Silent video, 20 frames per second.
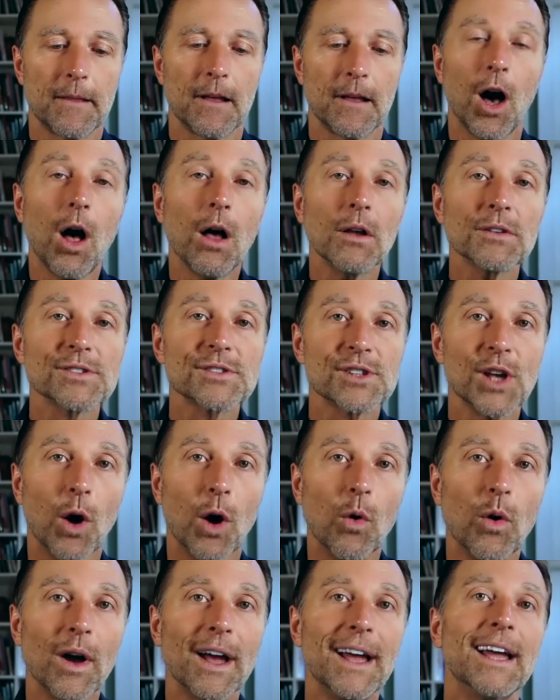
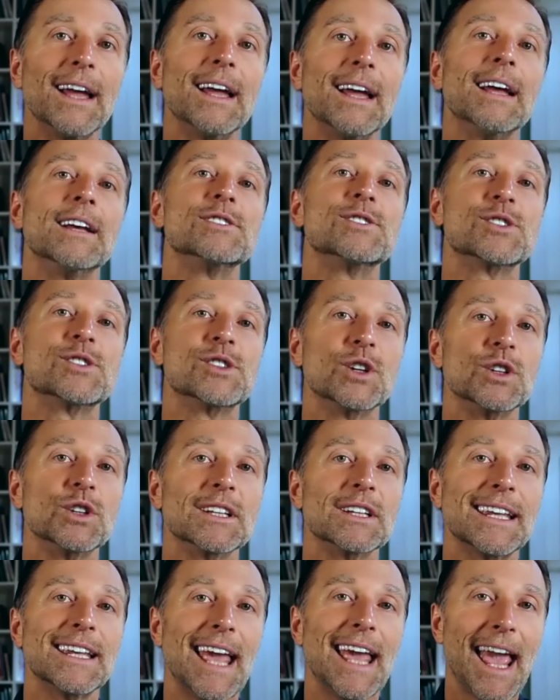Also,
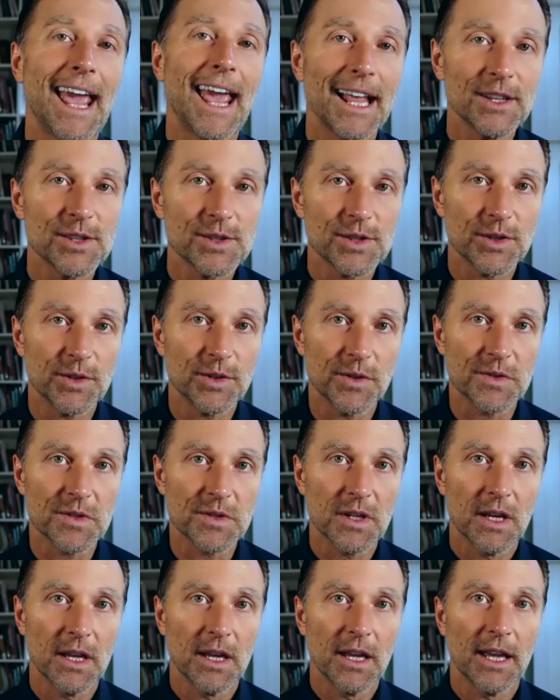certain
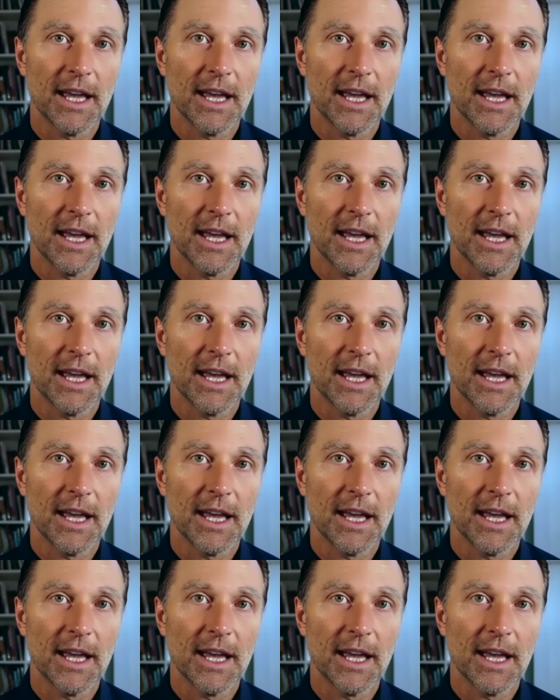cancers